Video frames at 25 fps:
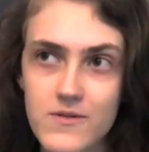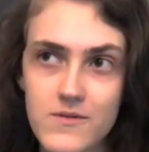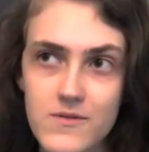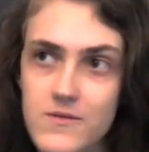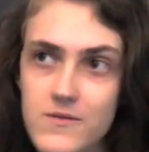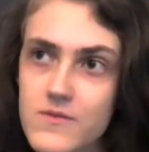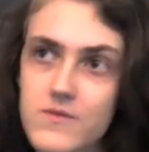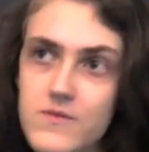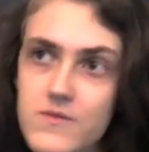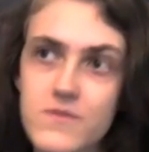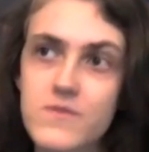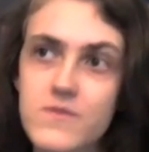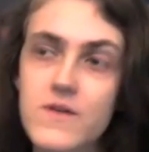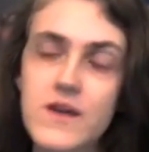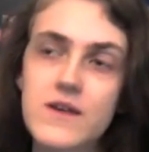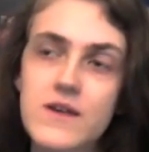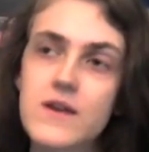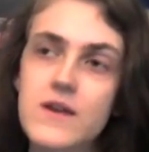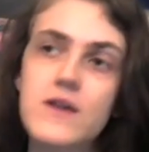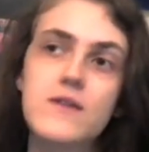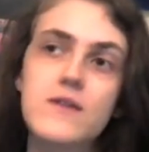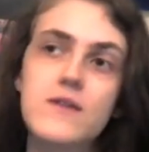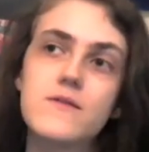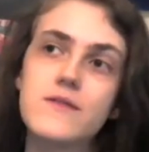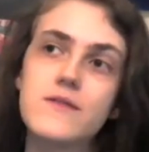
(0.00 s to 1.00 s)
we
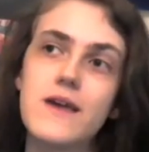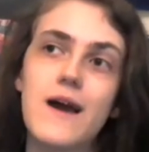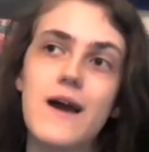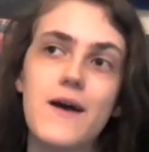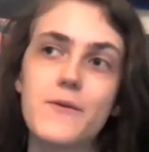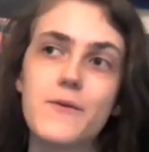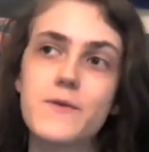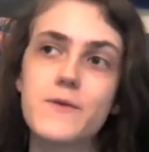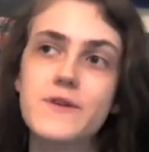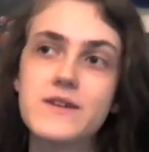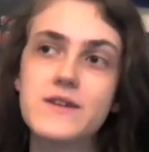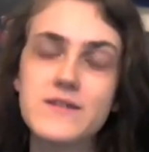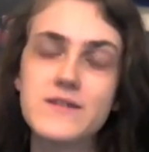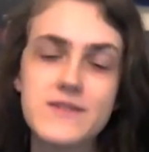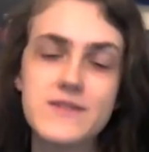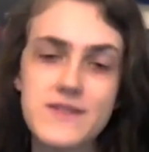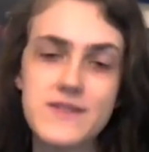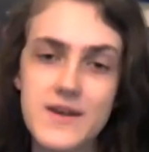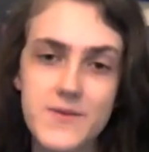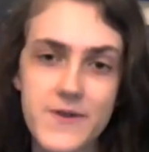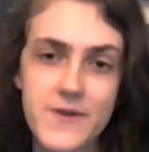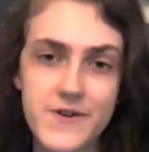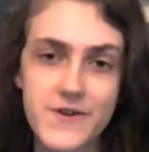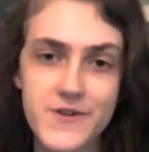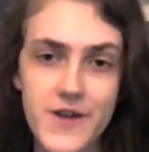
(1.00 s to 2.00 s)
need to
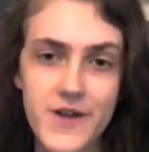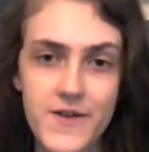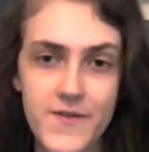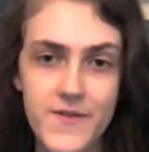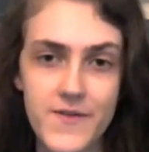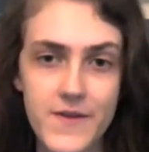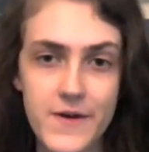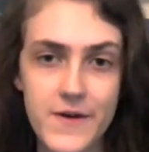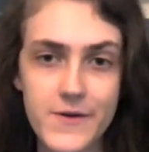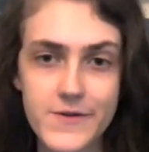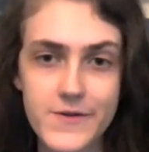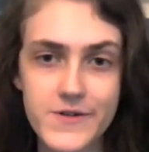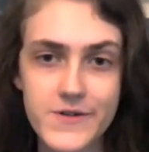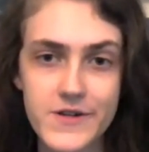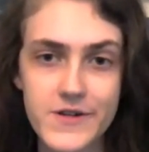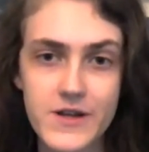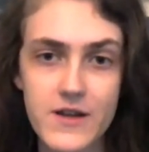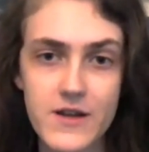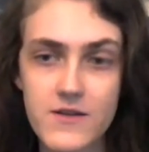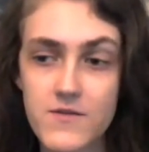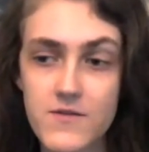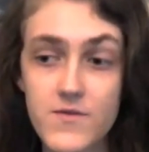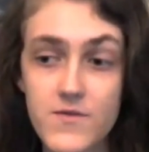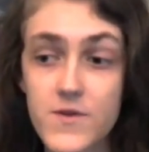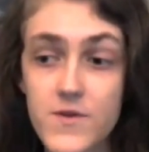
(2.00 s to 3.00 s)
take pressure off the ocean,
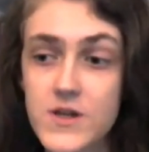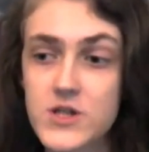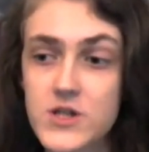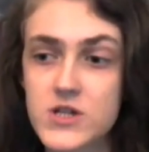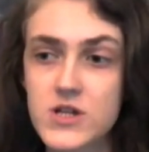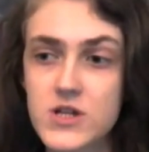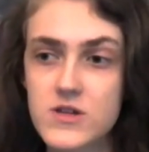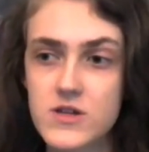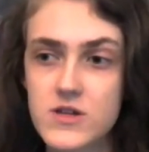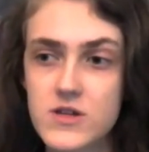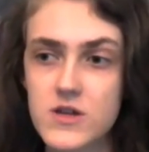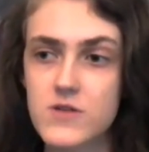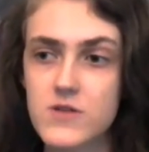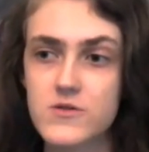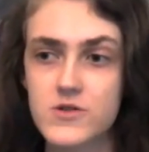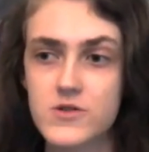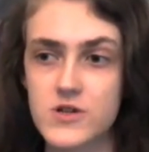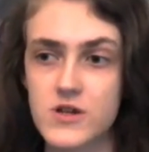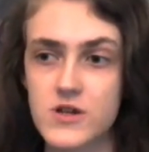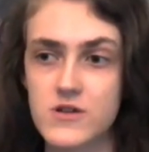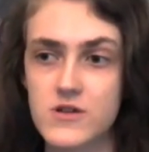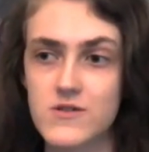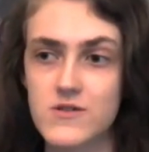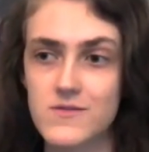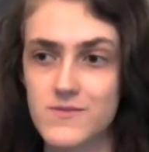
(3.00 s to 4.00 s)
and fish in the
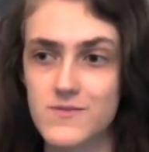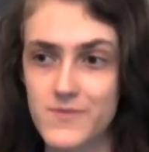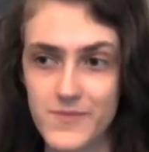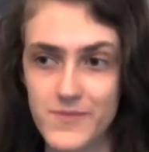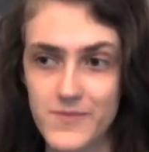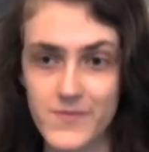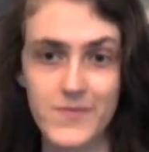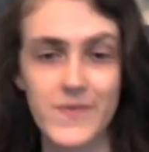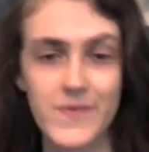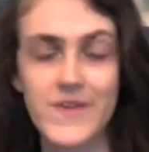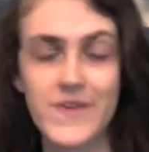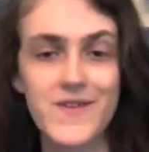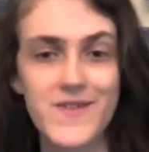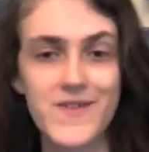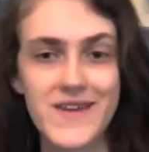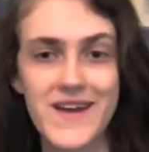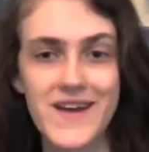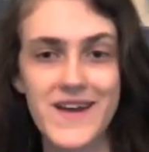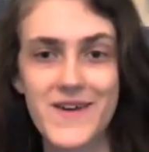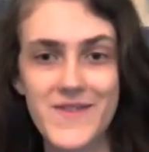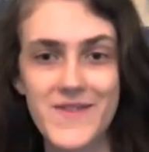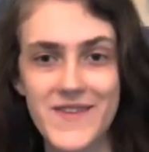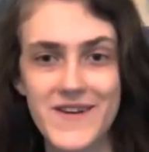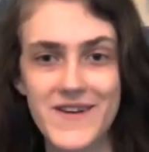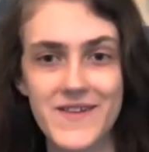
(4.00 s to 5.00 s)
ocean living
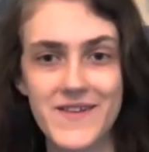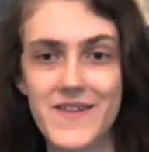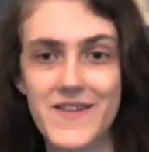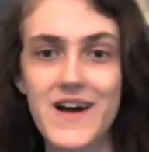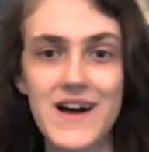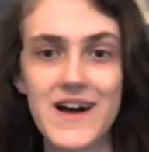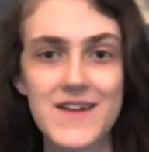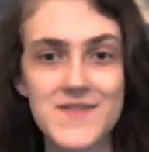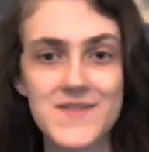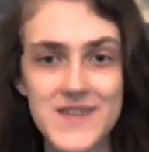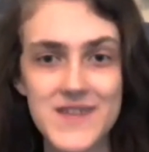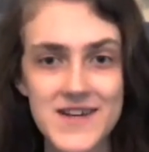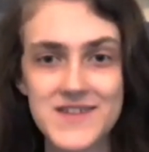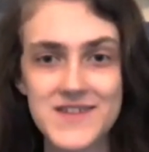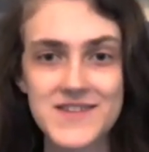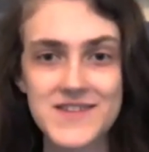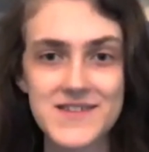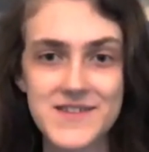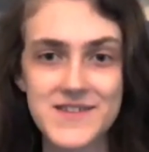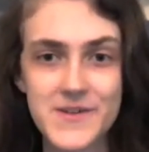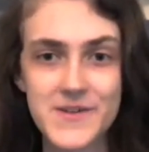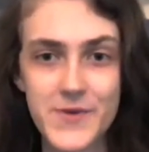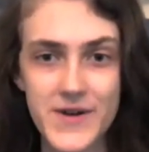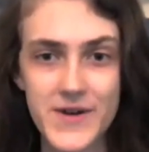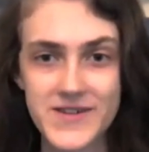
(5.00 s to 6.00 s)
out their lives actually
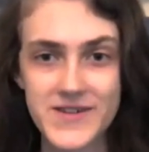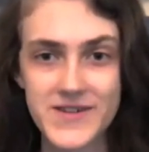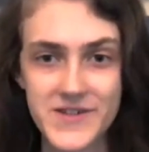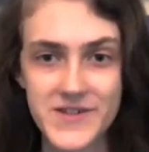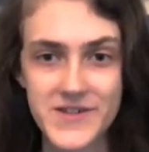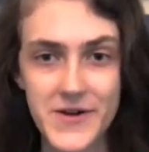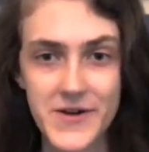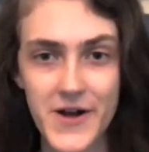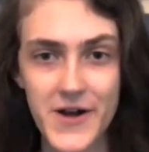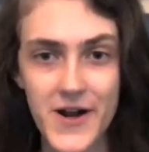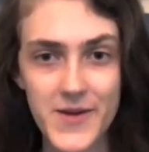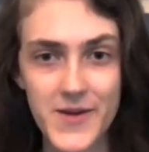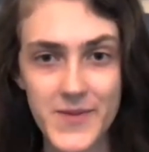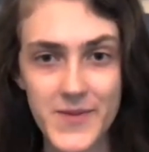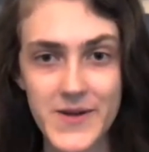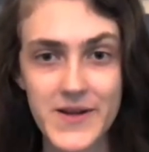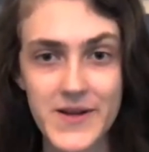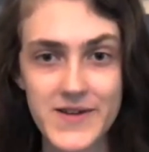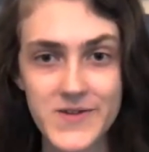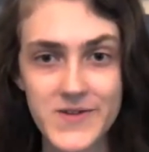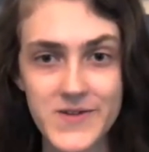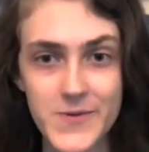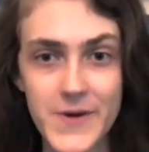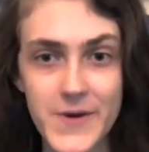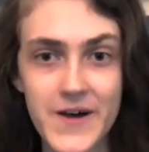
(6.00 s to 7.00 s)
sequester carbon
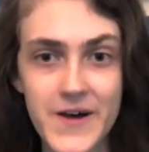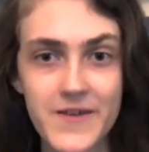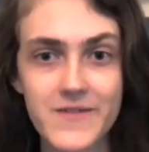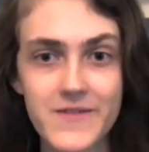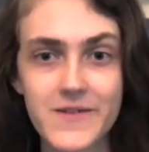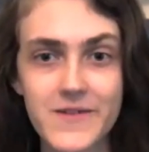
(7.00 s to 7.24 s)
as well.